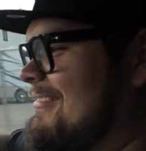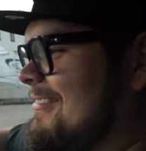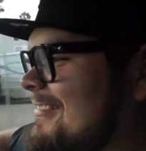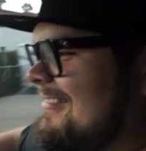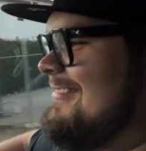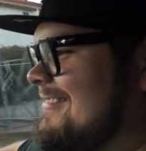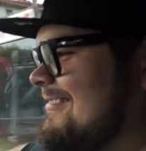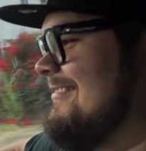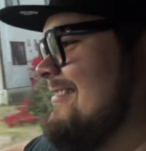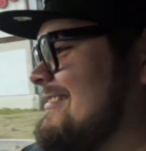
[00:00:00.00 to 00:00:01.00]
How
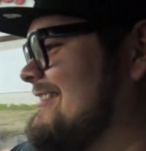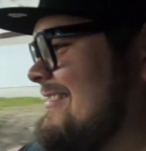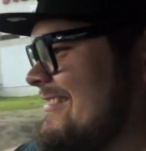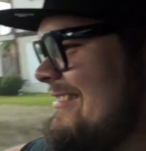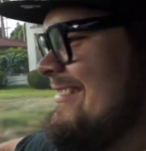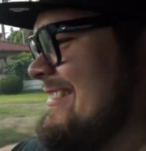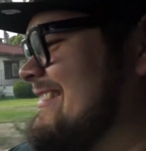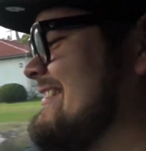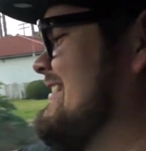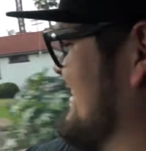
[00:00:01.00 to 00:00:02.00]
fucking hyped are you that we're
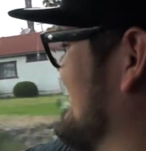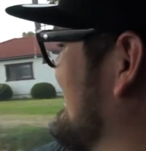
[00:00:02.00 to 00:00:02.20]
doing this?